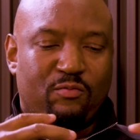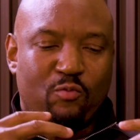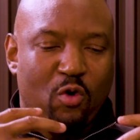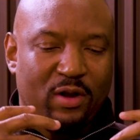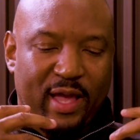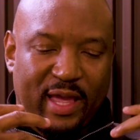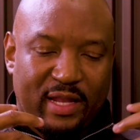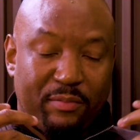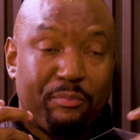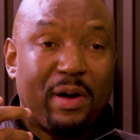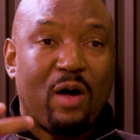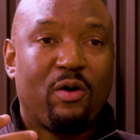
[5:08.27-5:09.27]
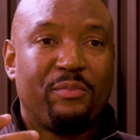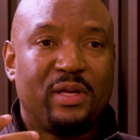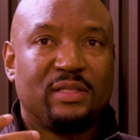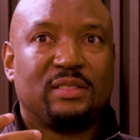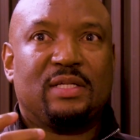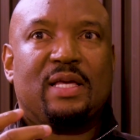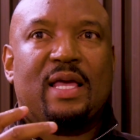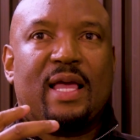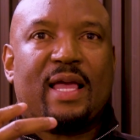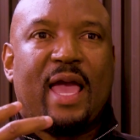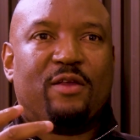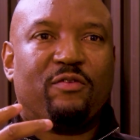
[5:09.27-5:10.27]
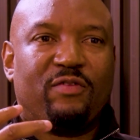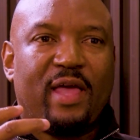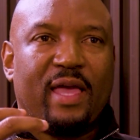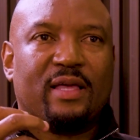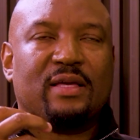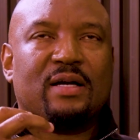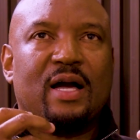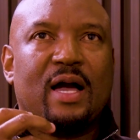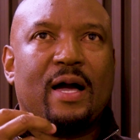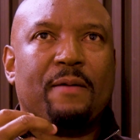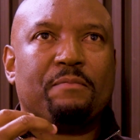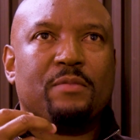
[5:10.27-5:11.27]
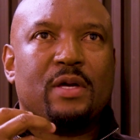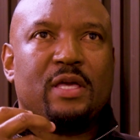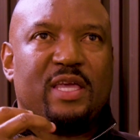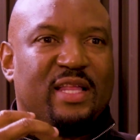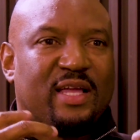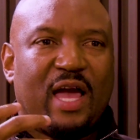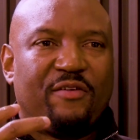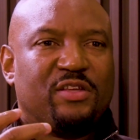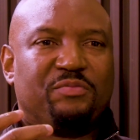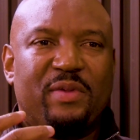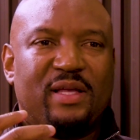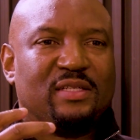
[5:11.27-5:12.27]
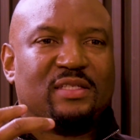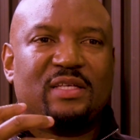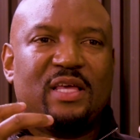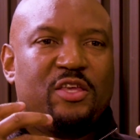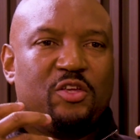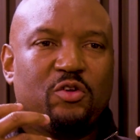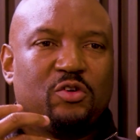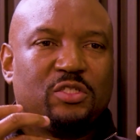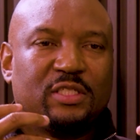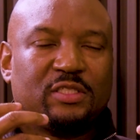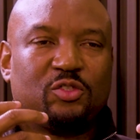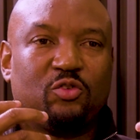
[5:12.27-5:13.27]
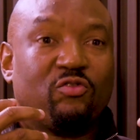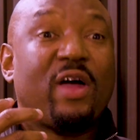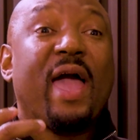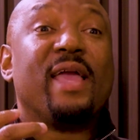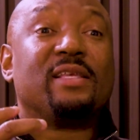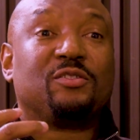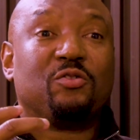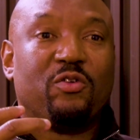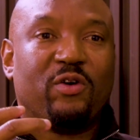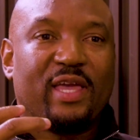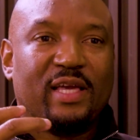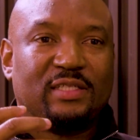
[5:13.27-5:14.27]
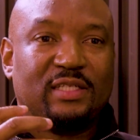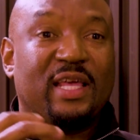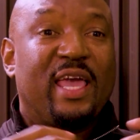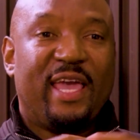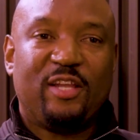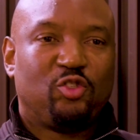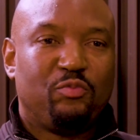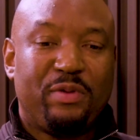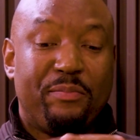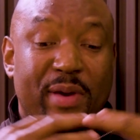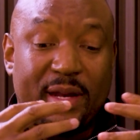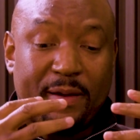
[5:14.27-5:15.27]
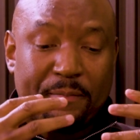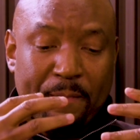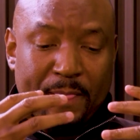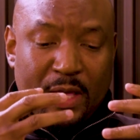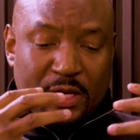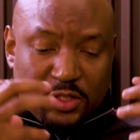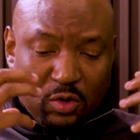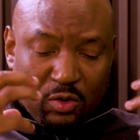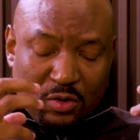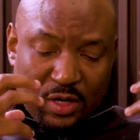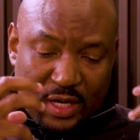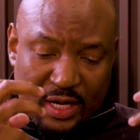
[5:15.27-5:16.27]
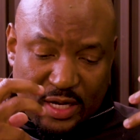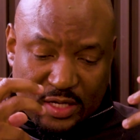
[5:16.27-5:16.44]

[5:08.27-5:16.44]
More like an empowerment, kind of encouragement, just to rise to the occasion and to be better. So